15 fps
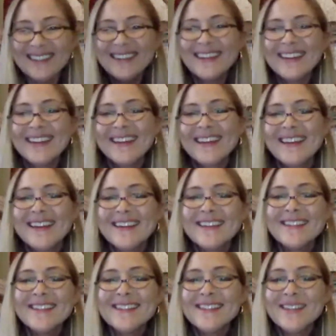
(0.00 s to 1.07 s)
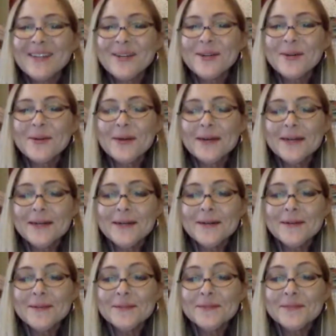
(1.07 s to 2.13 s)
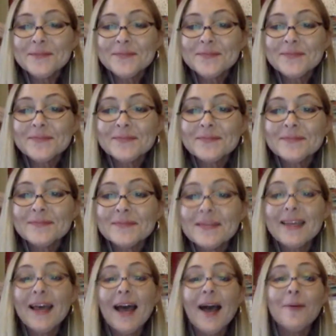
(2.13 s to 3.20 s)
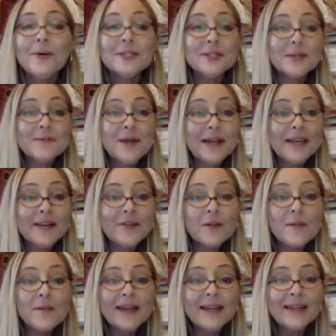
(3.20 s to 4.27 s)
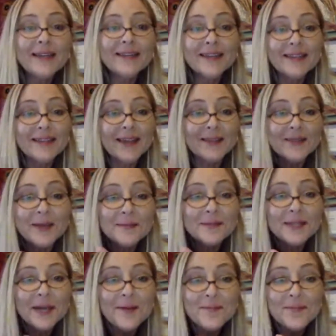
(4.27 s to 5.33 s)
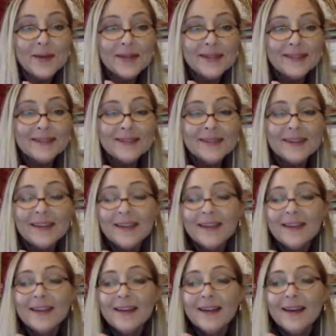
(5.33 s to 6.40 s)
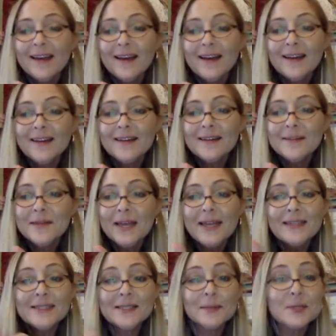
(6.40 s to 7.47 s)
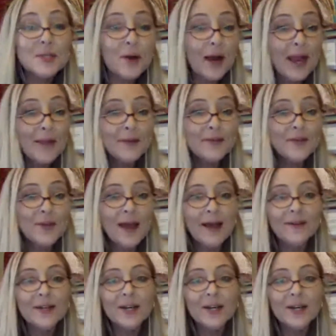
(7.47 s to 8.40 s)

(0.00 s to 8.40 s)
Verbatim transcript: so um, I want to remind everybody to hit that thumbs up button um, and subscribe if you haven't already.